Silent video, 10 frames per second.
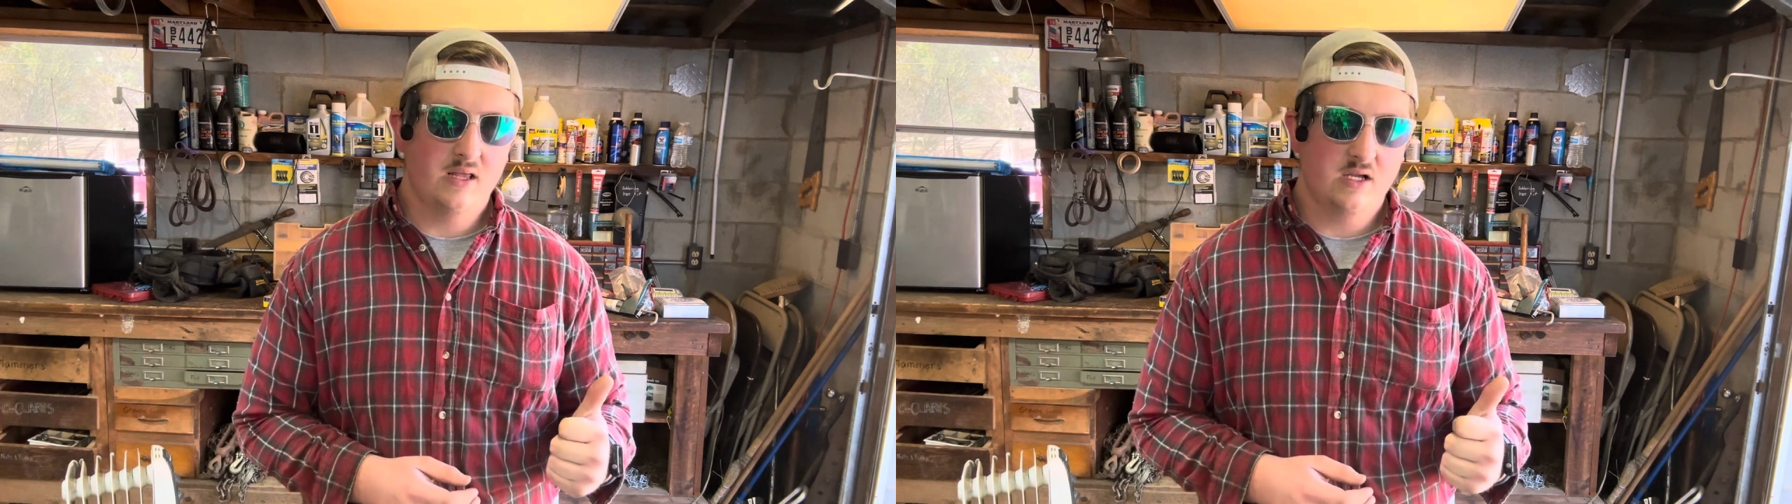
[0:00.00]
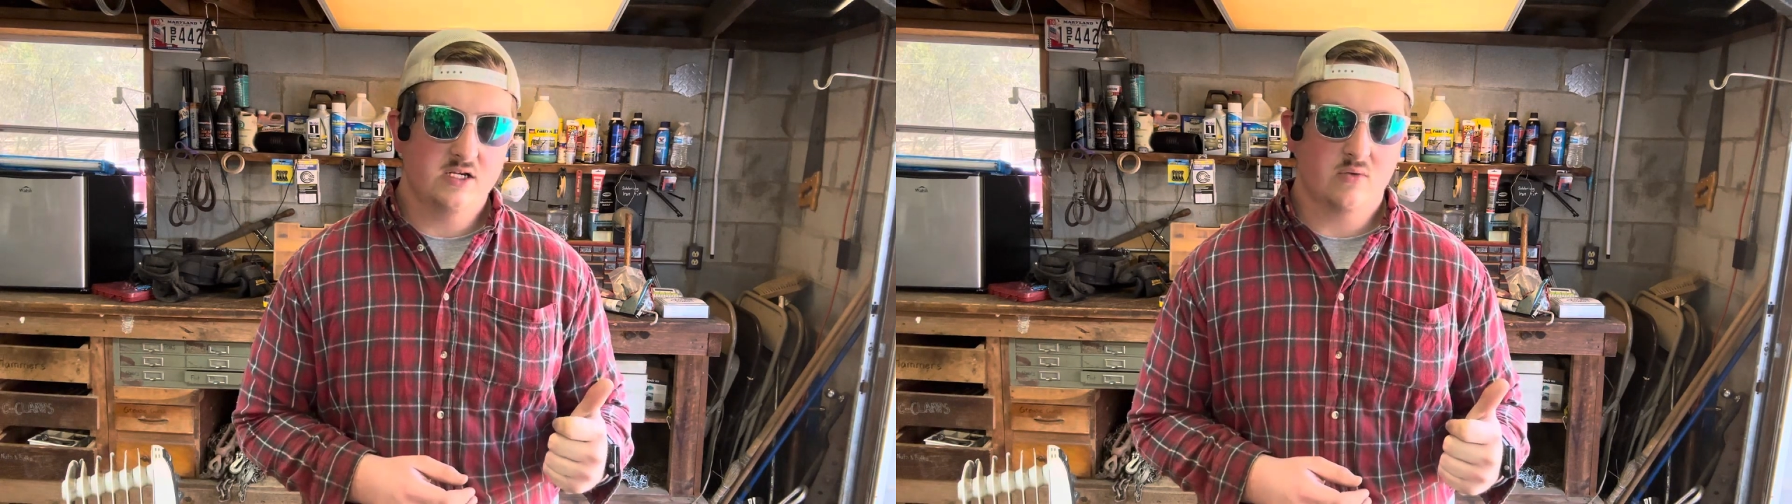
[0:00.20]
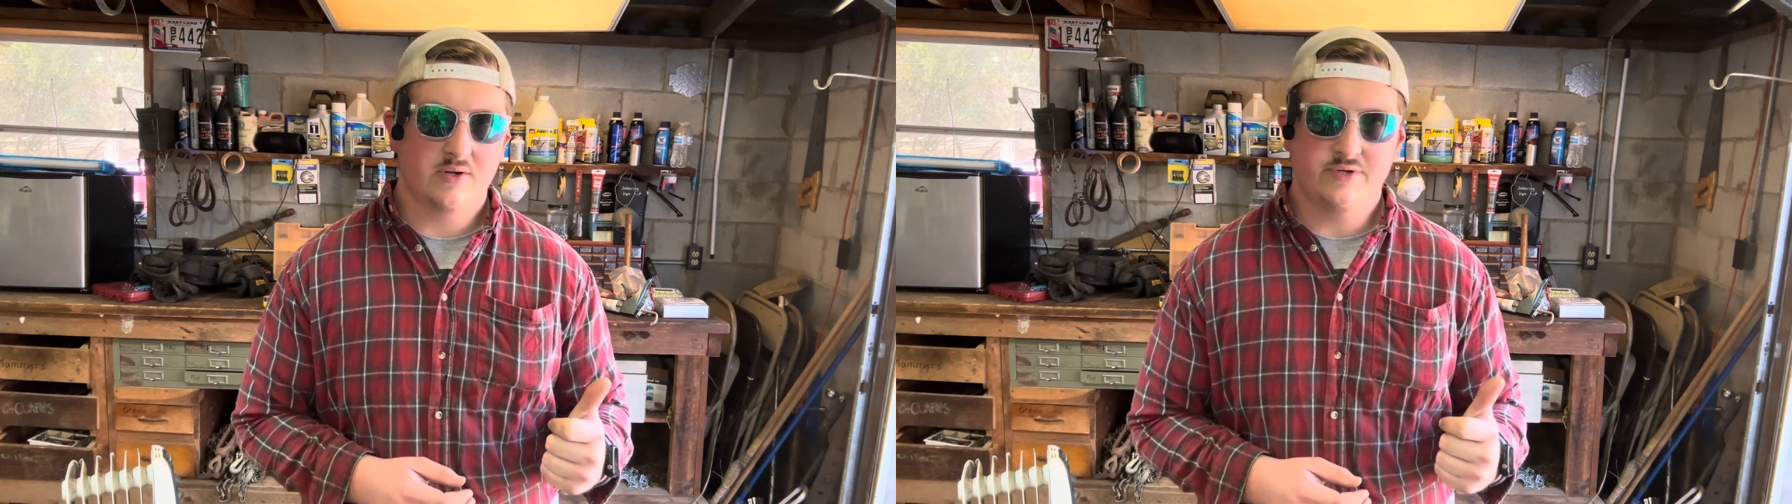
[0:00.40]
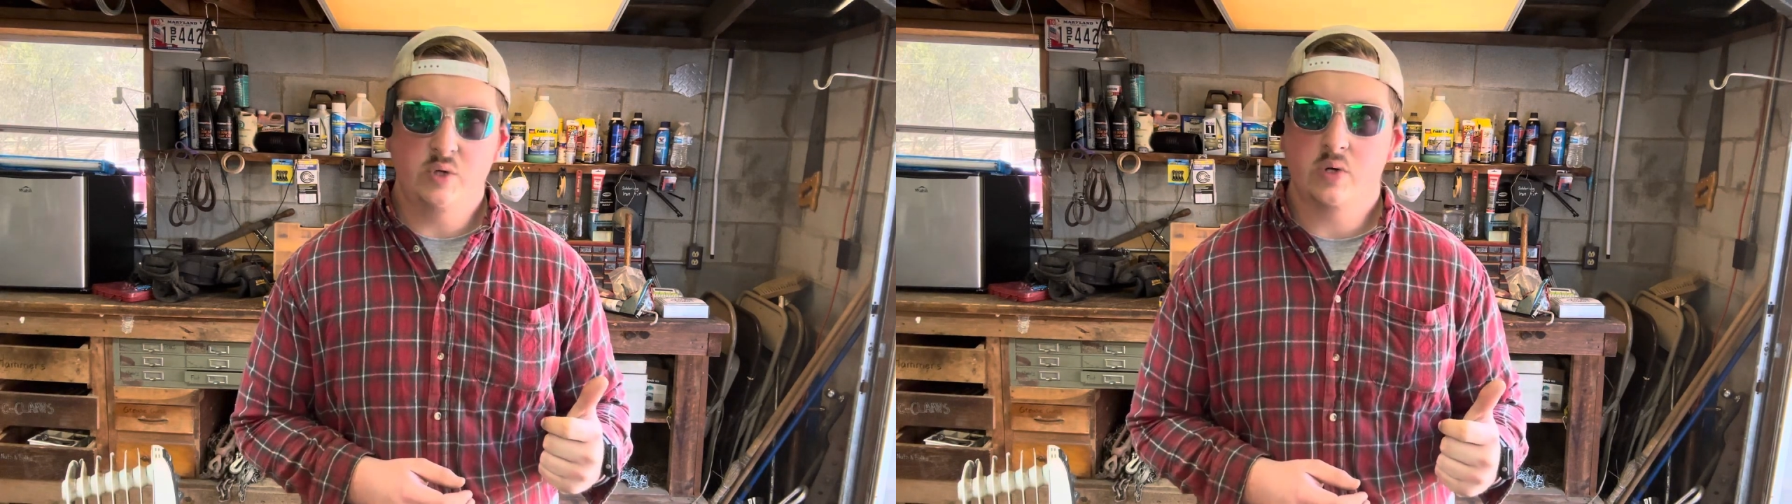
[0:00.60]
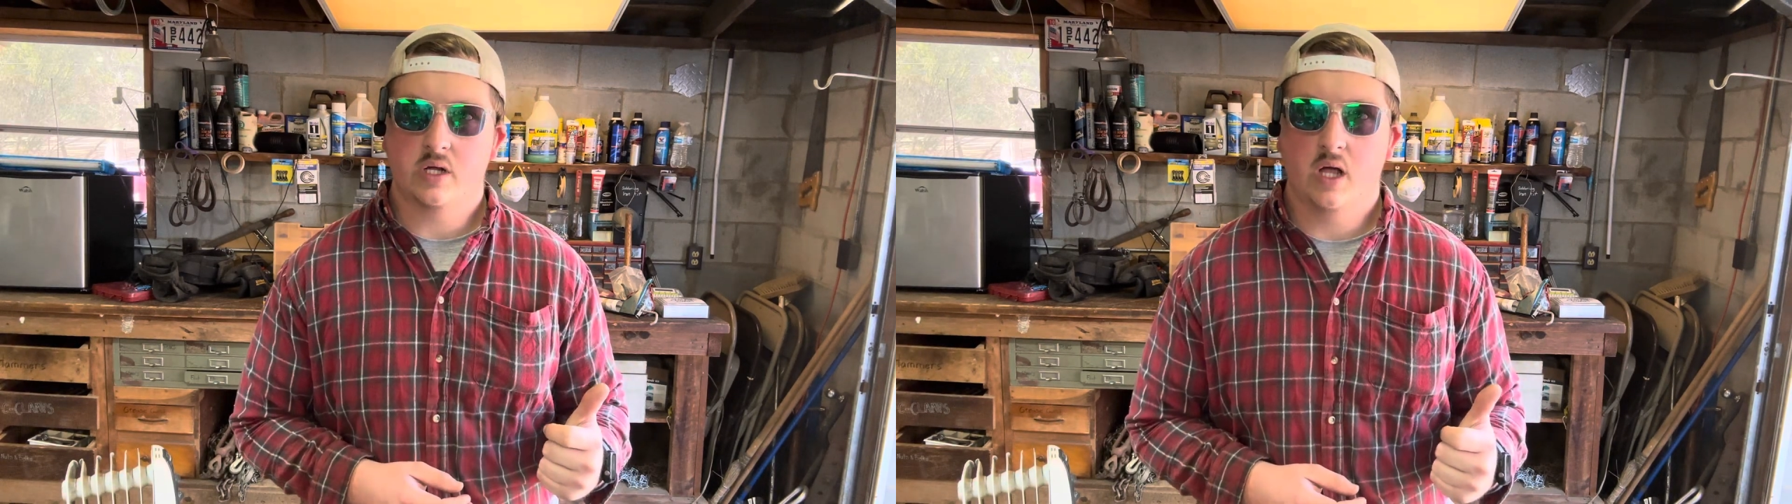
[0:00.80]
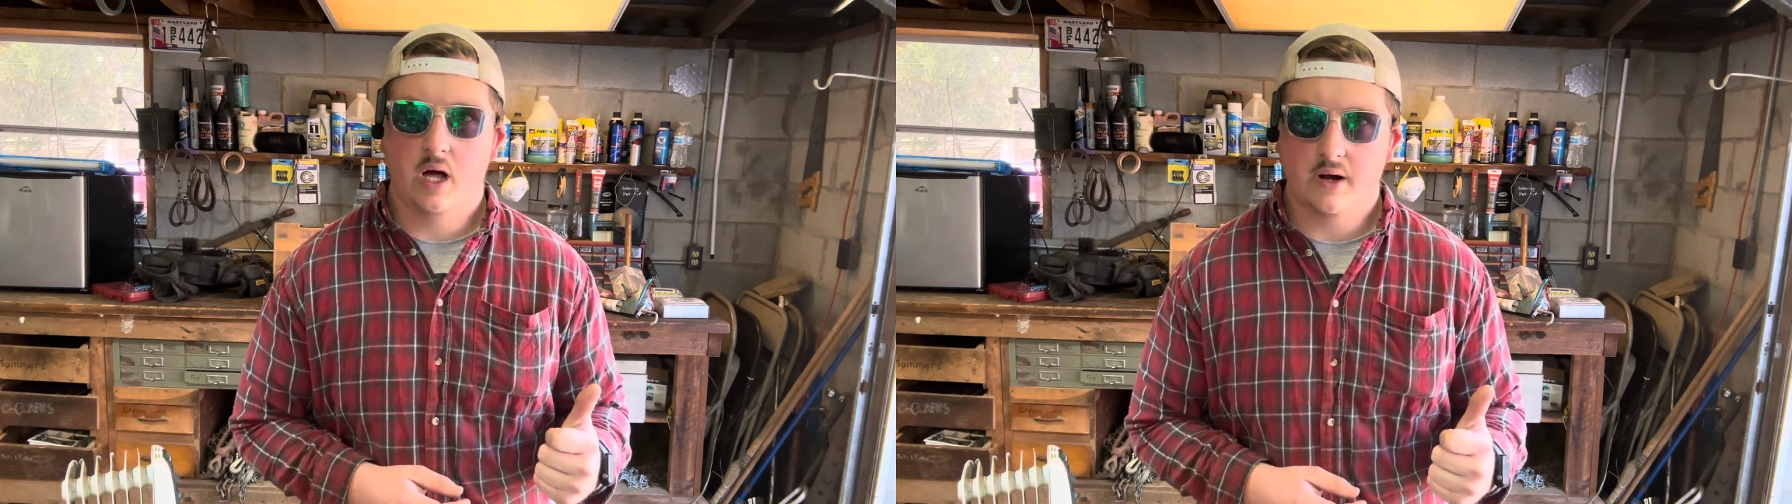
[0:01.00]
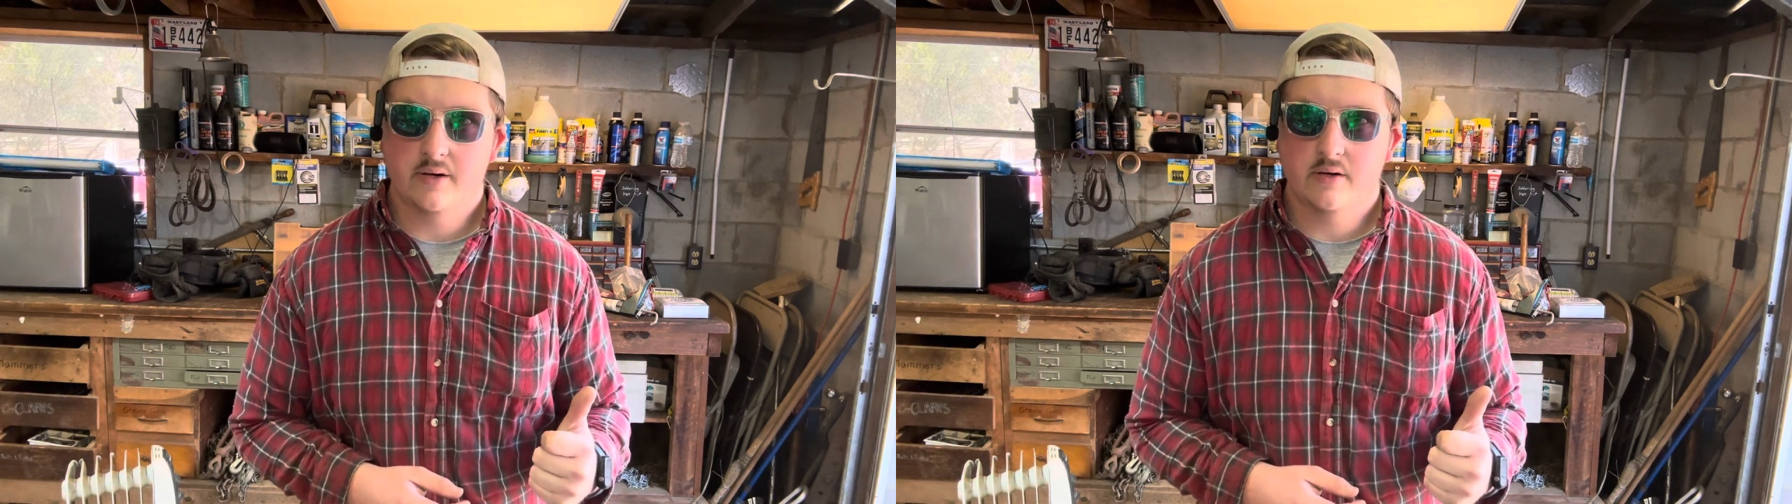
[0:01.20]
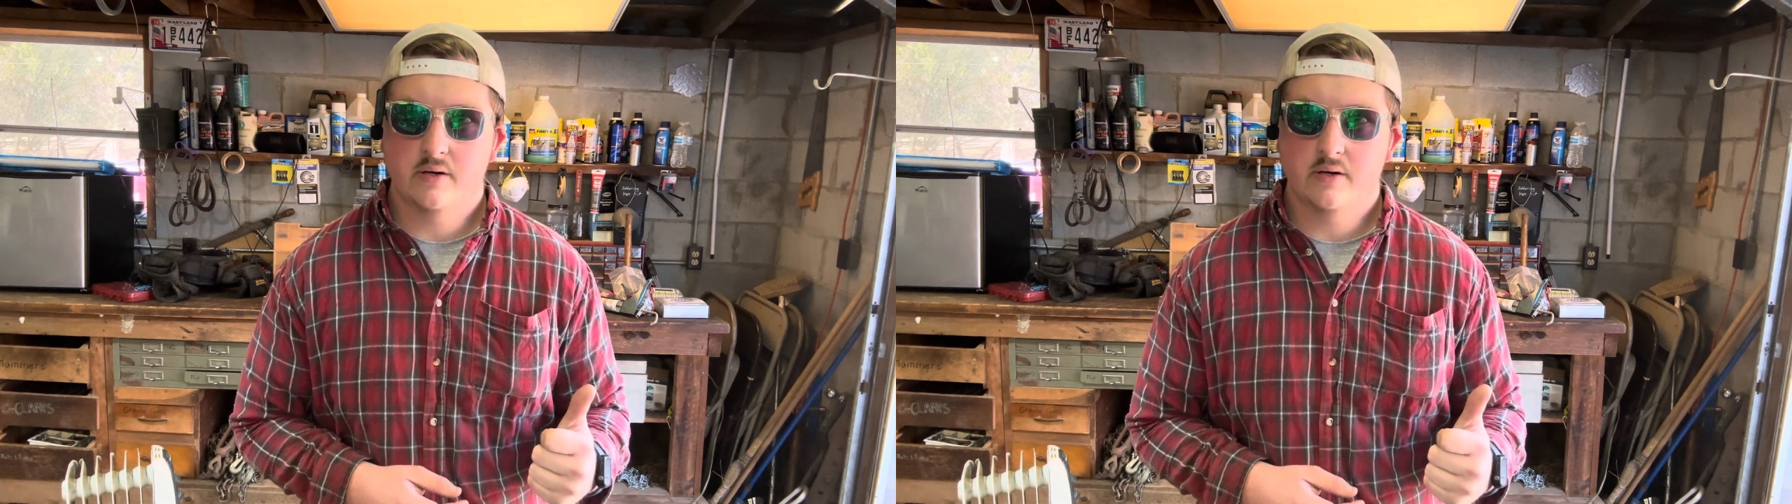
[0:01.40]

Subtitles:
lunch at around 2 o'clock.